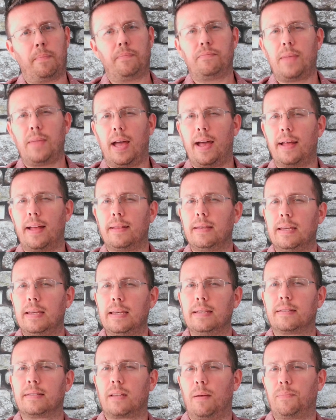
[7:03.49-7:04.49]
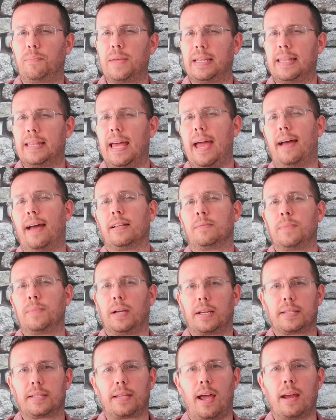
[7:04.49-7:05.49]
That is something that has me
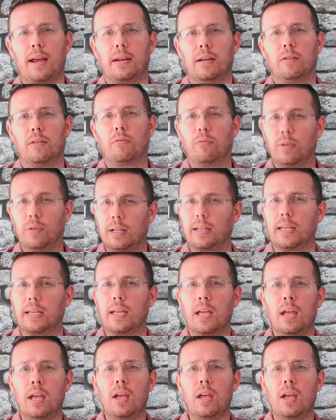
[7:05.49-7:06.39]
excited, really,